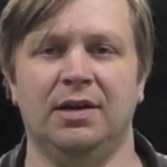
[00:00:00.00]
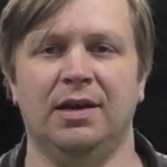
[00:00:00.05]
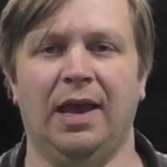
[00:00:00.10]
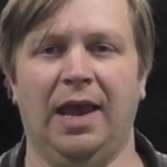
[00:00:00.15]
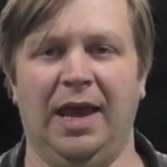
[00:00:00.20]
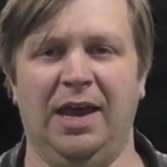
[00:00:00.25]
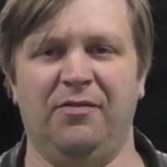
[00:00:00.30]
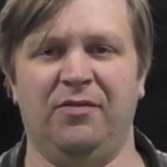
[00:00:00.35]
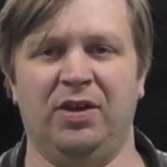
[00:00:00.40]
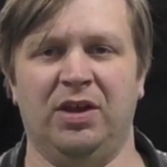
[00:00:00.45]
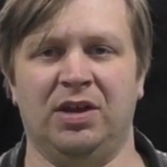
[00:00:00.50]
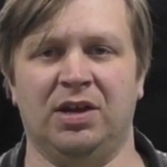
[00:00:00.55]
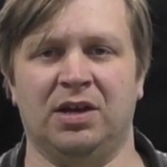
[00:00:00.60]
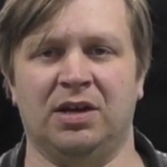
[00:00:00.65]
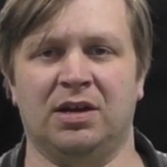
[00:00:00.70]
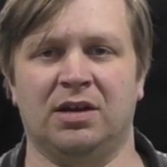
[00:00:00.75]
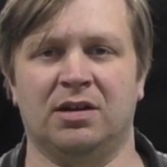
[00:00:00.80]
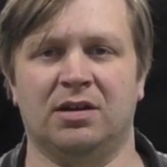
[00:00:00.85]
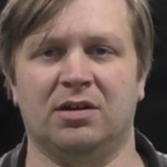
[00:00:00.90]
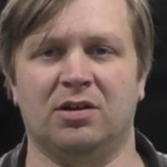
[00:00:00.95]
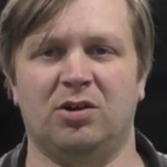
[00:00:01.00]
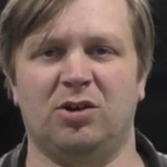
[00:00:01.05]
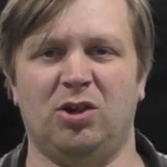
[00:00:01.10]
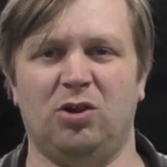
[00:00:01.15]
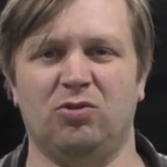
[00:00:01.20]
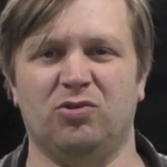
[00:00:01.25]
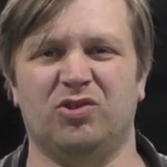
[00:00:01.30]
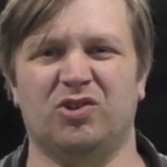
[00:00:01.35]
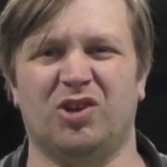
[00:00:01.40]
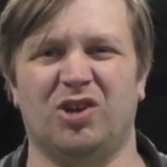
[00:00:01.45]
Even
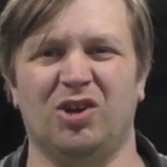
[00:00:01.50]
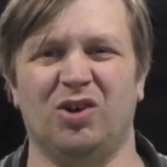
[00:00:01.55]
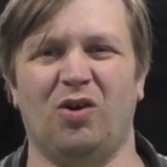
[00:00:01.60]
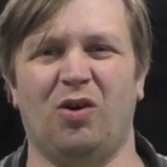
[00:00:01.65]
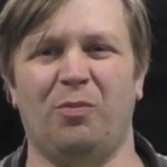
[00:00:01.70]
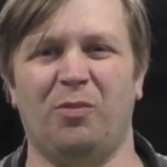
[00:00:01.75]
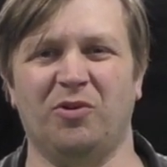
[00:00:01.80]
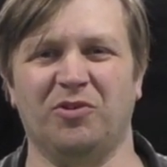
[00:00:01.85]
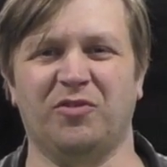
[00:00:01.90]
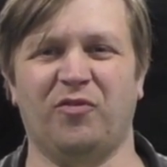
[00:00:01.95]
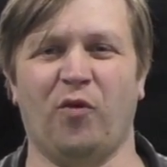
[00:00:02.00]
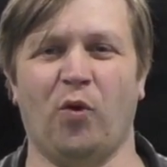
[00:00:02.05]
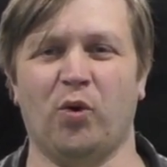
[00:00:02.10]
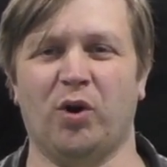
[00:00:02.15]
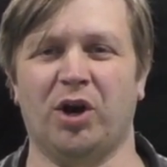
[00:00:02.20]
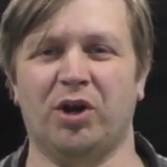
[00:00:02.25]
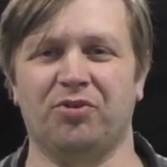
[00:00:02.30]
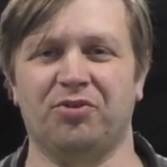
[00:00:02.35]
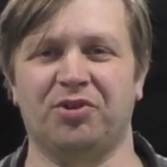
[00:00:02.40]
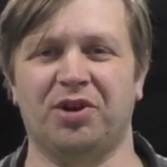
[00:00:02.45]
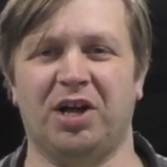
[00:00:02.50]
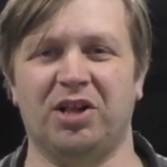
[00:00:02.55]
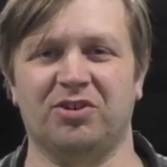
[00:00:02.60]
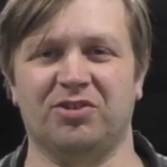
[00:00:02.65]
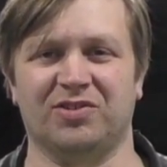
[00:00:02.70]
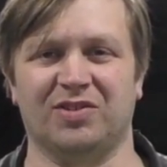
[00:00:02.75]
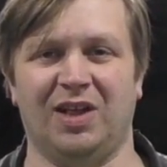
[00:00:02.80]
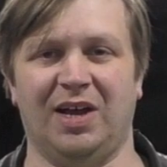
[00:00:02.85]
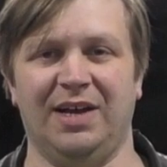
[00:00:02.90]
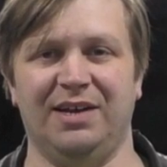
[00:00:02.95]
close to almost
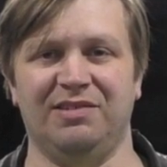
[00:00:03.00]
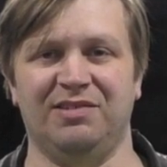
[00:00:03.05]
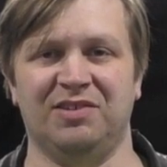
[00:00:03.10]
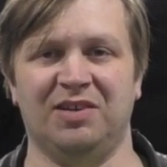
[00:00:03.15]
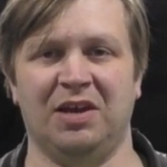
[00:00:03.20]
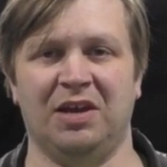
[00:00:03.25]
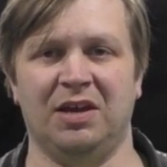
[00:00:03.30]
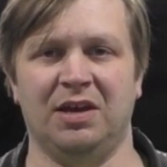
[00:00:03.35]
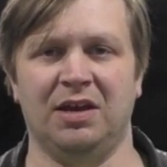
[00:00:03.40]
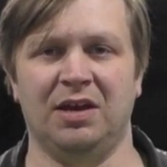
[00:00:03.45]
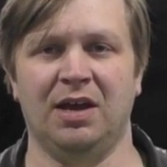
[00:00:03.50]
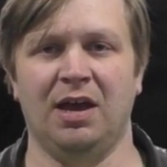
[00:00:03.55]
$400 less.